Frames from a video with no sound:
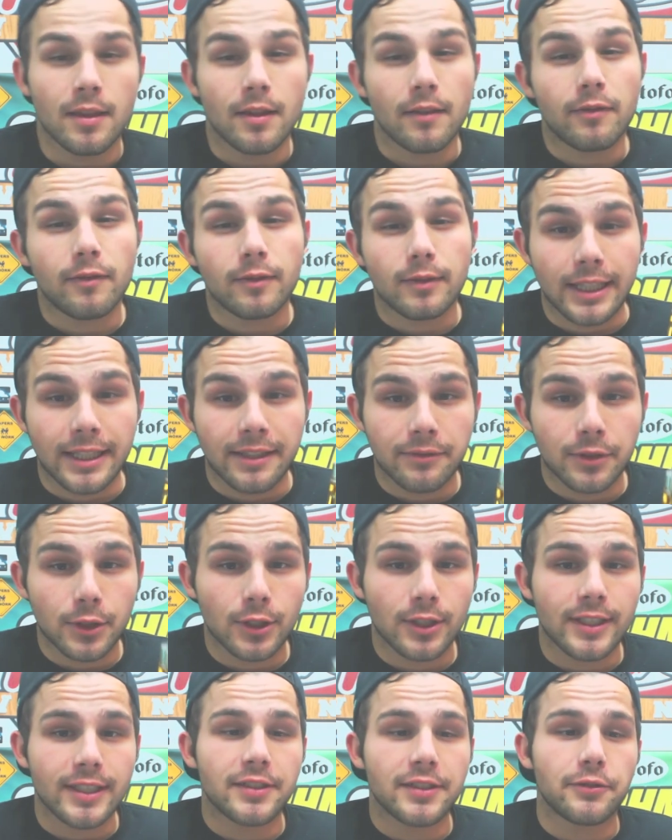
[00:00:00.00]
The flavor
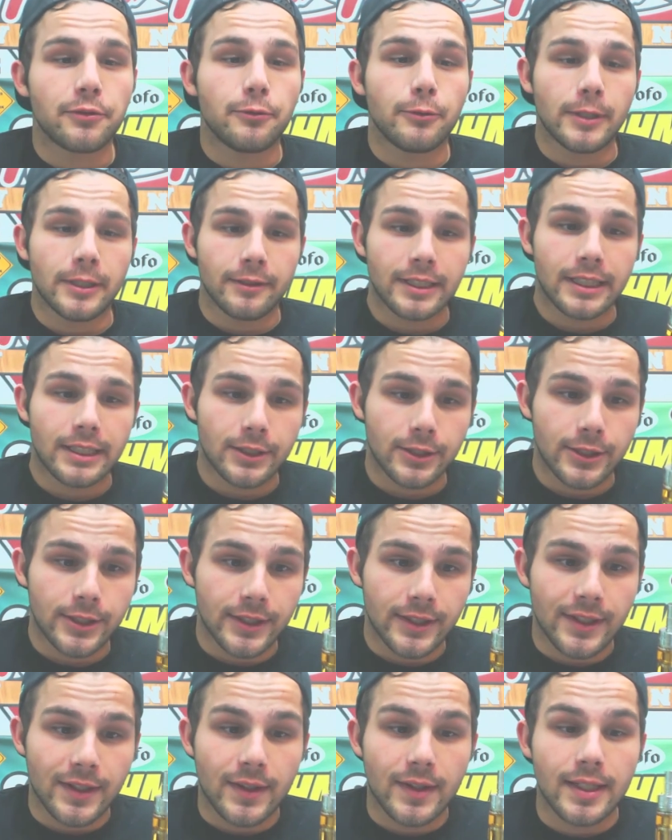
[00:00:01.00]
is very
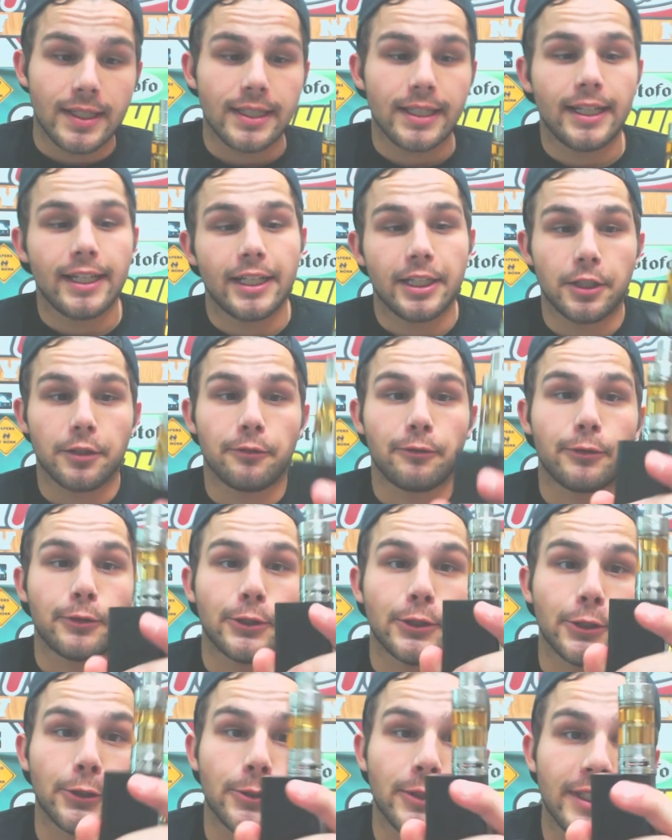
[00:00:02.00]
good. The
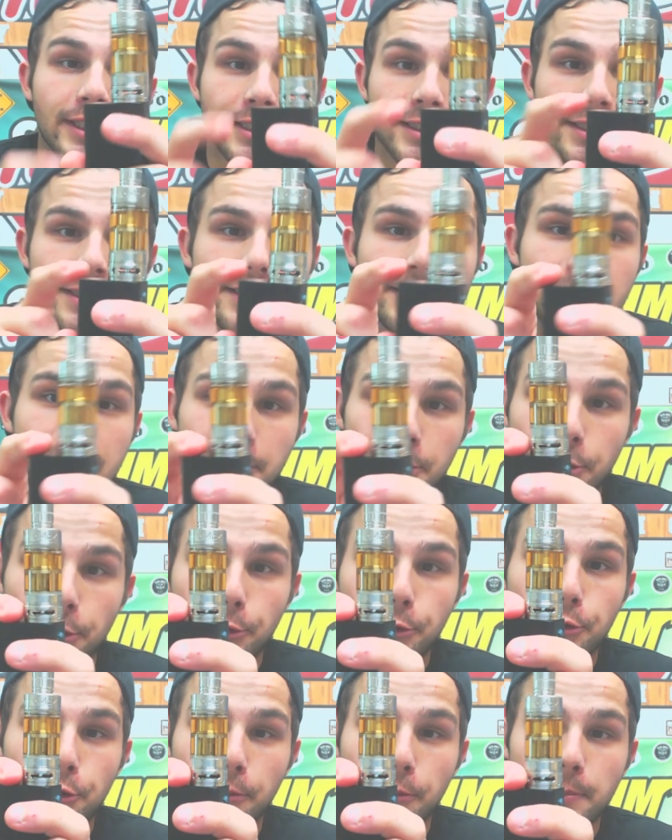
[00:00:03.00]
airflow is, you know,
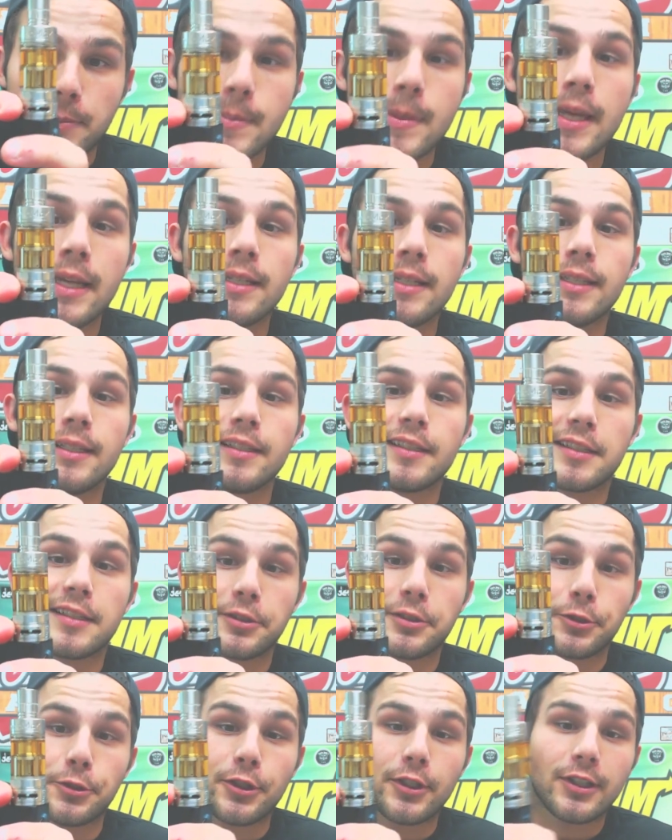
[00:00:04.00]
tremendous.
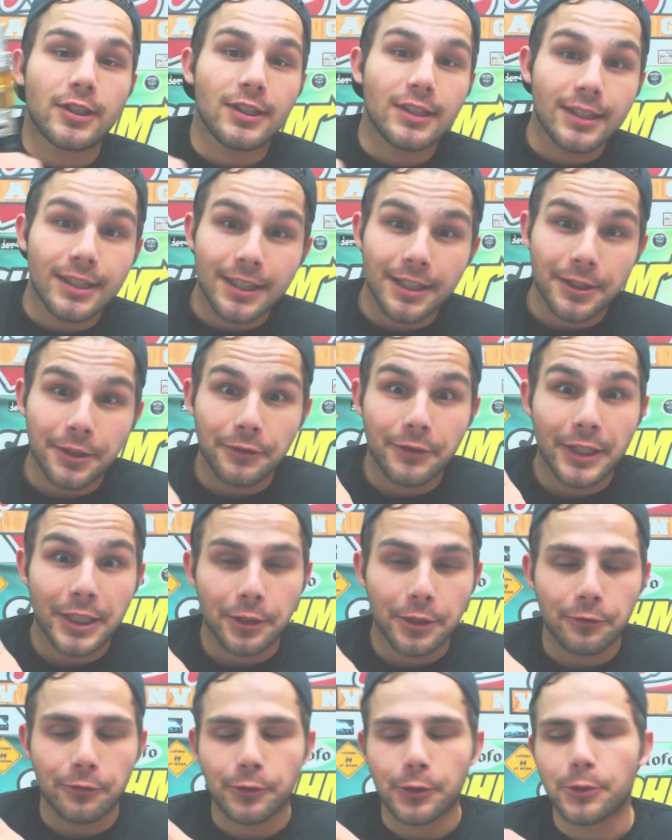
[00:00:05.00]
There's a lot of
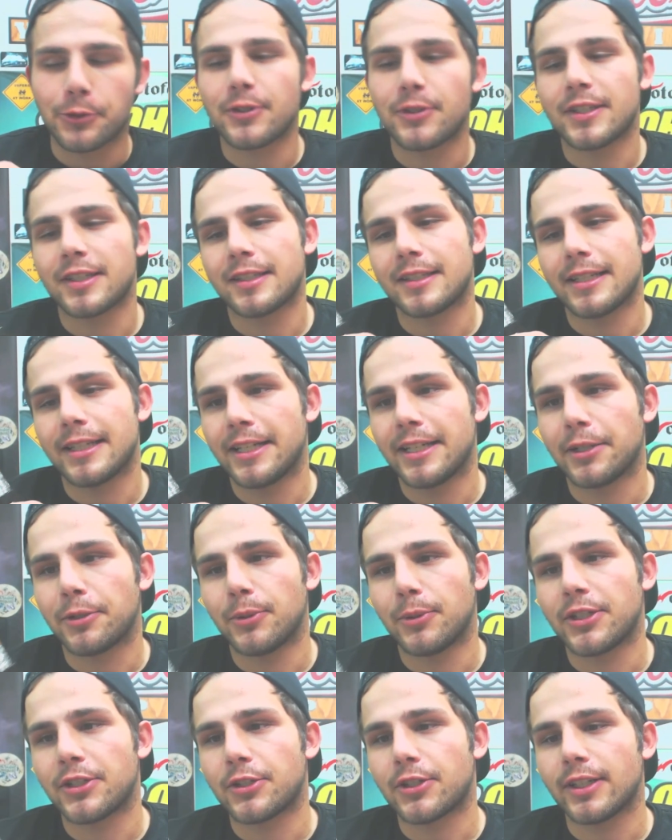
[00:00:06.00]
airflow to this tank,
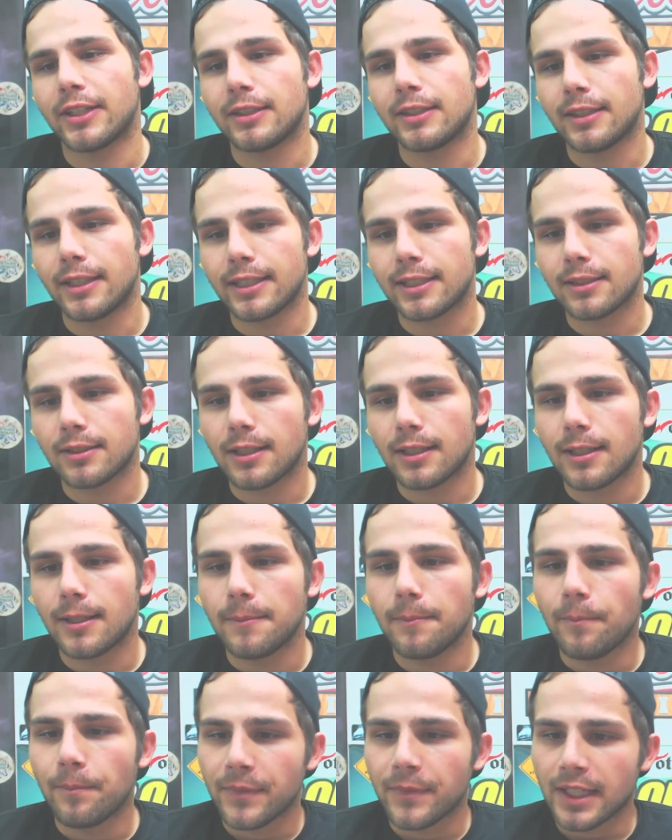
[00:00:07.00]
which I like a
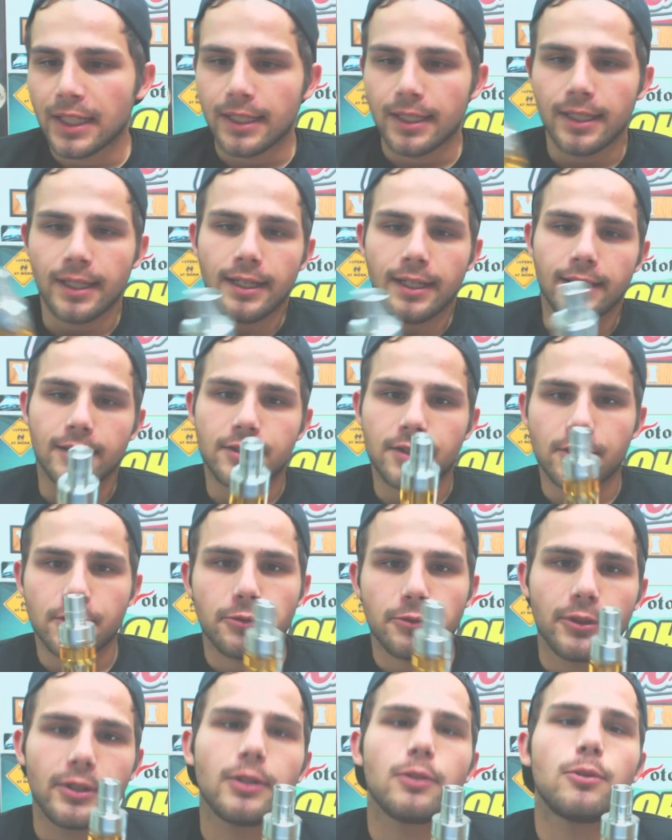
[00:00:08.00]
lot. It's also
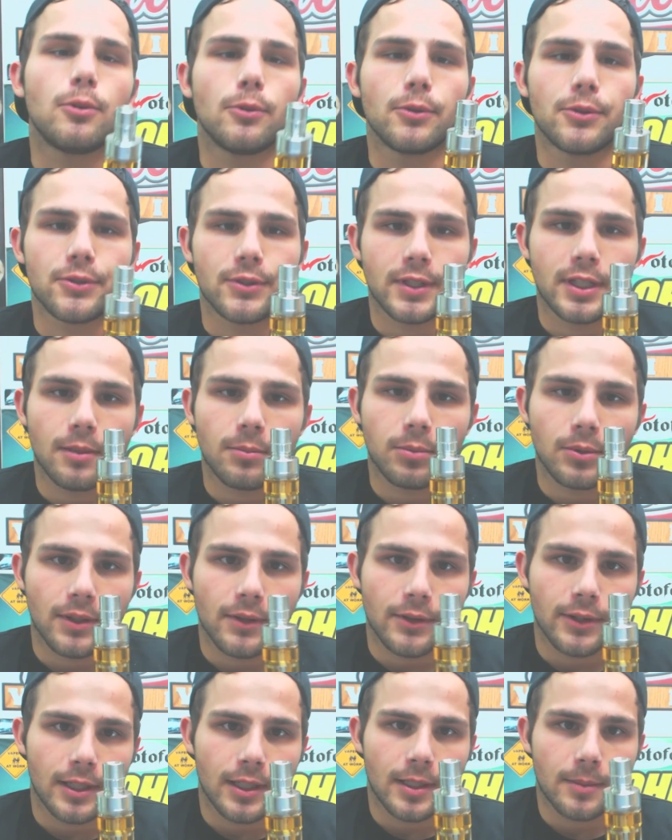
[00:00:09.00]
really cool. There's a couple
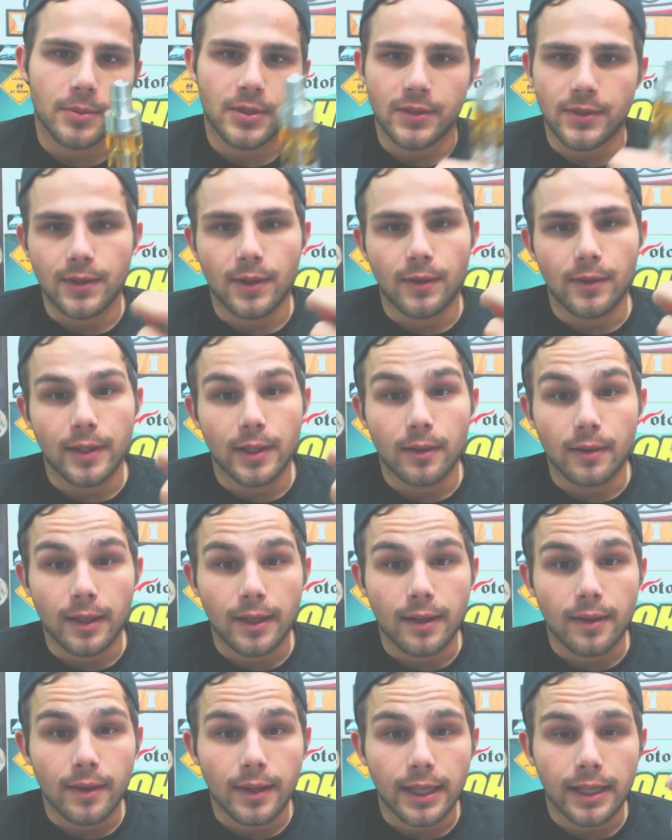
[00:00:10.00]
other options on there that
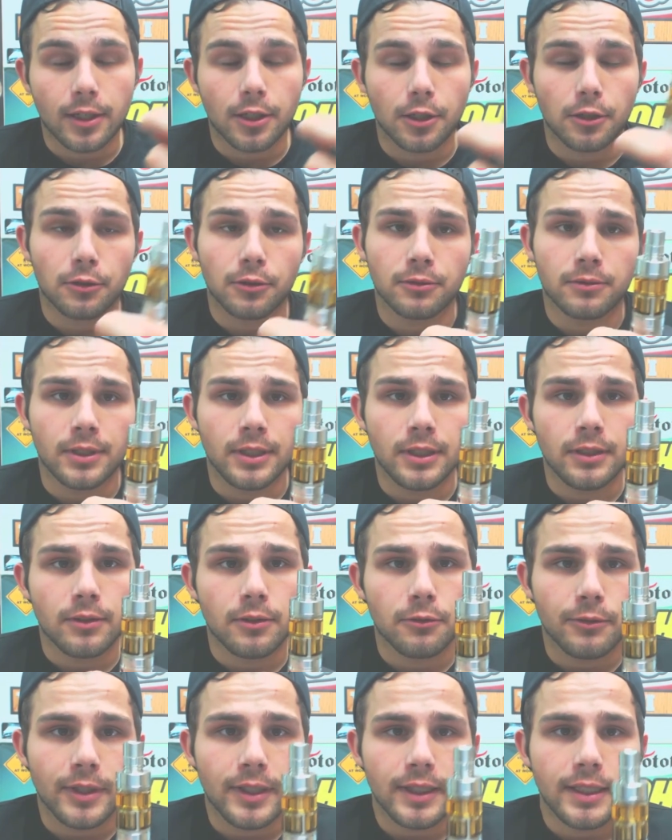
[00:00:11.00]
I think are, you know,
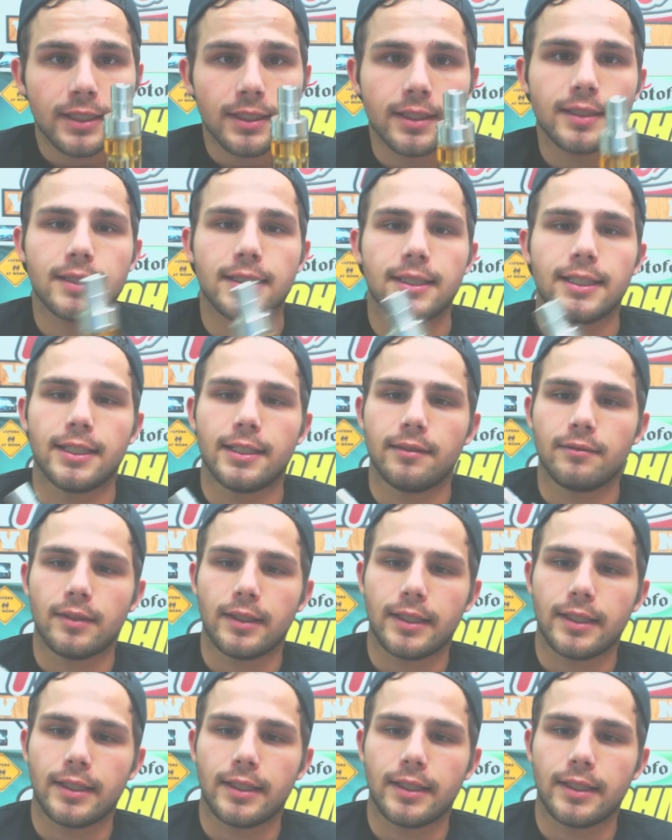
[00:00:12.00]
really nice to have.